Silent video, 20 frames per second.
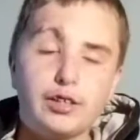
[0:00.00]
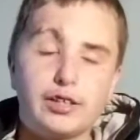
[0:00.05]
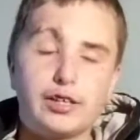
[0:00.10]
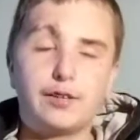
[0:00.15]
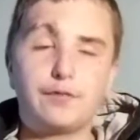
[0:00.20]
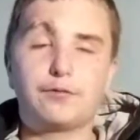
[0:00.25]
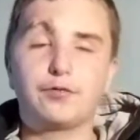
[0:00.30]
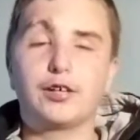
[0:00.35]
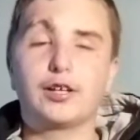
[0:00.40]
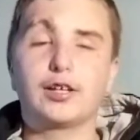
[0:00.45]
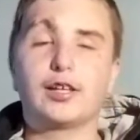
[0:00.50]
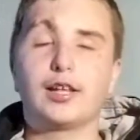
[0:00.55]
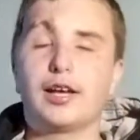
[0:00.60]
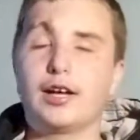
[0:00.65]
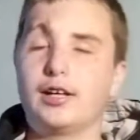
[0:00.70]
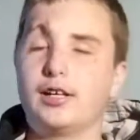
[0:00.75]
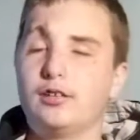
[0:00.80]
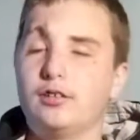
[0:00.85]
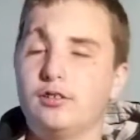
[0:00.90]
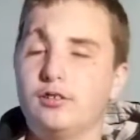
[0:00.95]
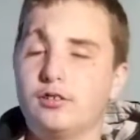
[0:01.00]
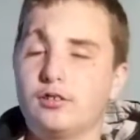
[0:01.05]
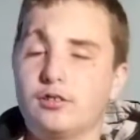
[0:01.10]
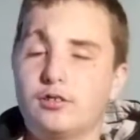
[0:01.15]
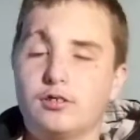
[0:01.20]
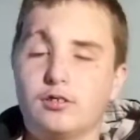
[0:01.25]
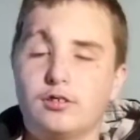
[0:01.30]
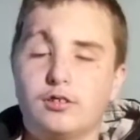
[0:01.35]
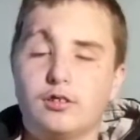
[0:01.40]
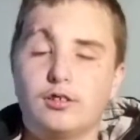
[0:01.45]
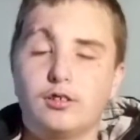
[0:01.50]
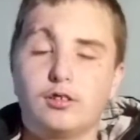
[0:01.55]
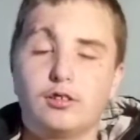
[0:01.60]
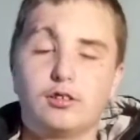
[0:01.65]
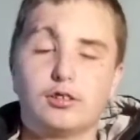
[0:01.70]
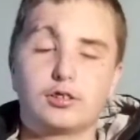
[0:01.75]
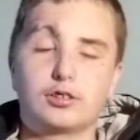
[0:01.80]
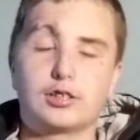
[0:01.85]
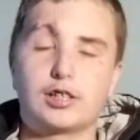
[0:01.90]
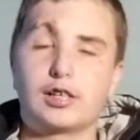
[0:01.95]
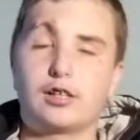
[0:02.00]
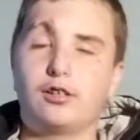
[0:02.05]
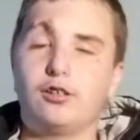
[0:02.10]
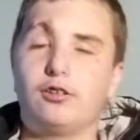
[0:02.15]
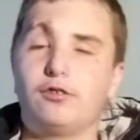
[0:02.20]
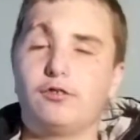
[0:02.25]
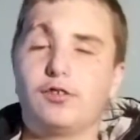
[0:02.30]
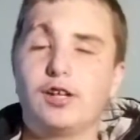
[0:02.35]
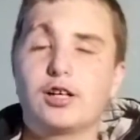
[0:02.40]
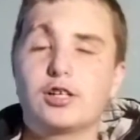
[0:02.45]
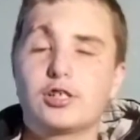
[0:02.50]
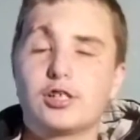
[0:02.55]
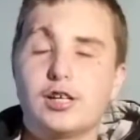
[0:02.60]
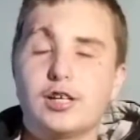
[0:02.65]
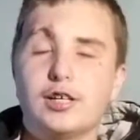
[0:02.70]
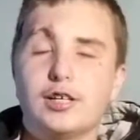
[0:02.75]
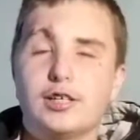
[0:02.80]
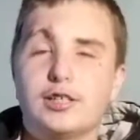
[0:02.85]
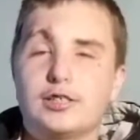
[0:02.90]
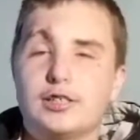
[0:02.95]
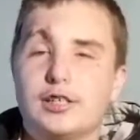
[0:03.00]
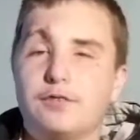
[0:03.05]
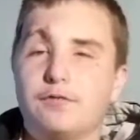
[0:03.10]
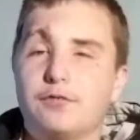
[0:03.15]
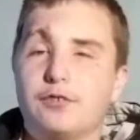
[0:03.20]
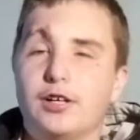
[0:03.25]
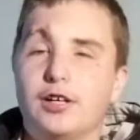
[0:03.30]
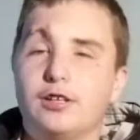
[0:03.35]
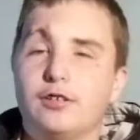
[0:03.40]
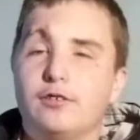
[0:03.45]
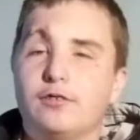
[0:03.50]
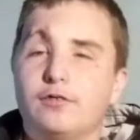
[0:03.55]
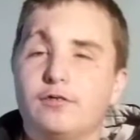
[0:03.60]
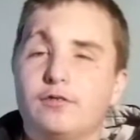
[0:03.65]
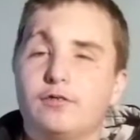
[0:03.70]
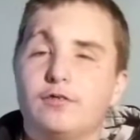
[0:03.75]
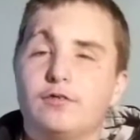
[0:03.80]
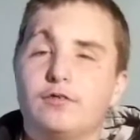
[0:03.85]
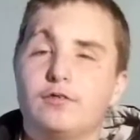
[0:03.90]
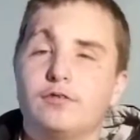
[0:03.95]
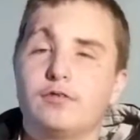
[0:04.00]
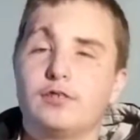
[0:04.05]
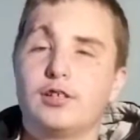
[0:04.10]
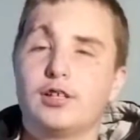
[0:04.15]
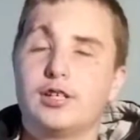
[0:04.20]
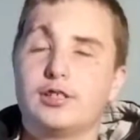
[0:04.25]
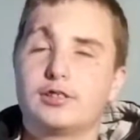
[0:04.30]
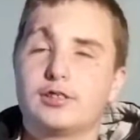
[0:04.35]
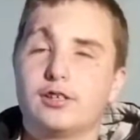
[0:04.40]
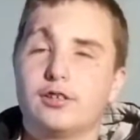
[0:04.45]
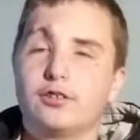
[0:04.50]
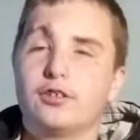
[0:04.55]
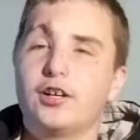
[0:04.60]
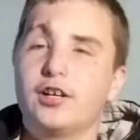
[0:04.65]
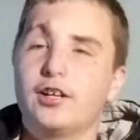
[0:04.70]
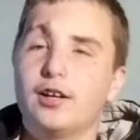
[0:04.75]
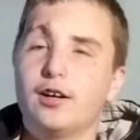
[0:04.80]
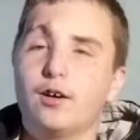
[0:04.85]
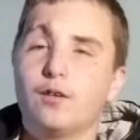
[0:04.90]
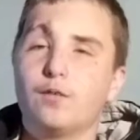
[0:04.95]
infrared light. Looks like a little flashlight. It's infrared. It's on right